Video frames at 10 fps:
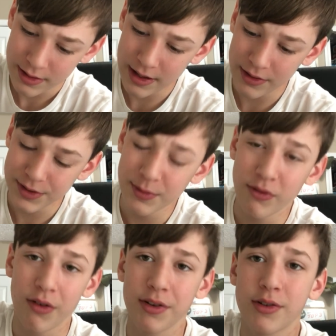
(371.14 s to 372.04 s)
Now let's
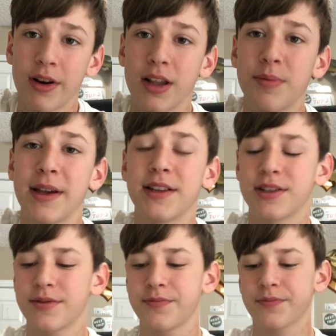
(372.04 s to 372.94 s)
move on to
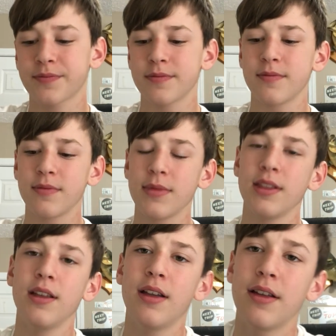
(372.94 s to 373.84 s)
crankbaits.
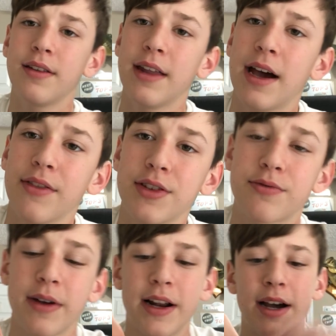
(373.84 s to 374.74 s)
Now
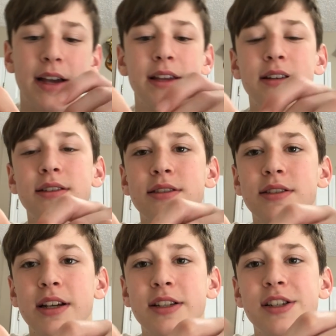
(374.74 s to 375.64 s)
this Red Eye
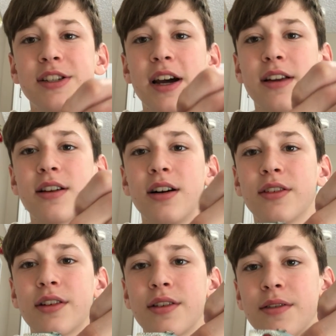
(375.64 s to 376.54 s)
Sexy Shad
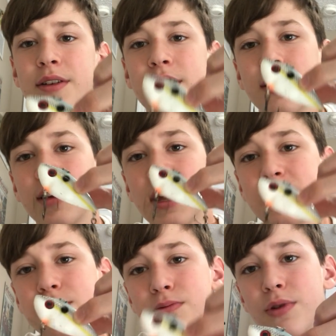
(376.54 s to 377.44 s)
color
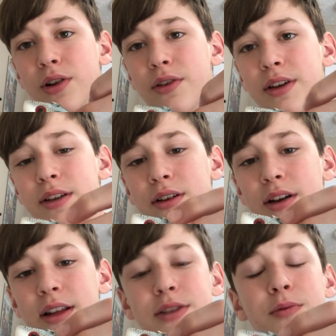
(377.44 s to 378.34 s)
is really
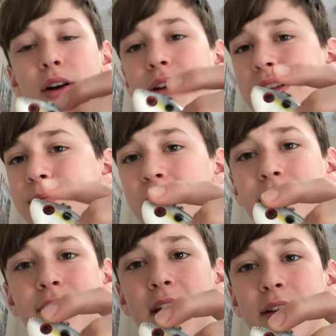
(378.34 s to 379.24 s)
good. It's my
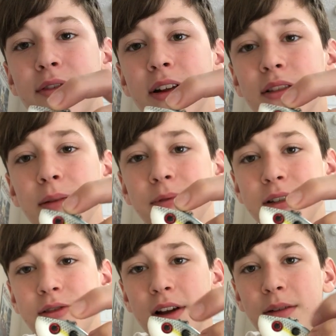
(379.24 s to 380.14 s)
favorite
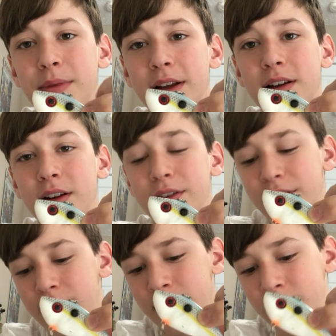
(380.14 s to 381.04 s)
lipless crankbait
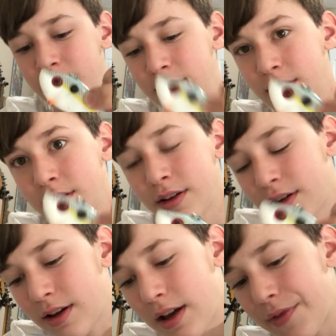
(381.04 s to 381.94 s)
color.
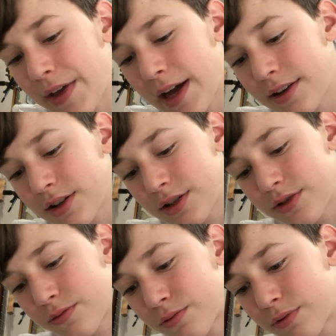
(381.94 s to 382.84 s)
And that does
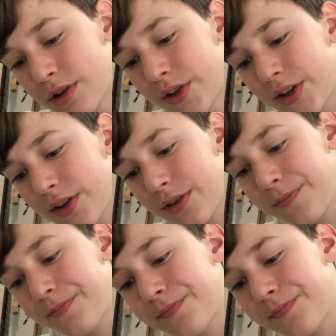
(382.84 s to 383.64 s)
really good.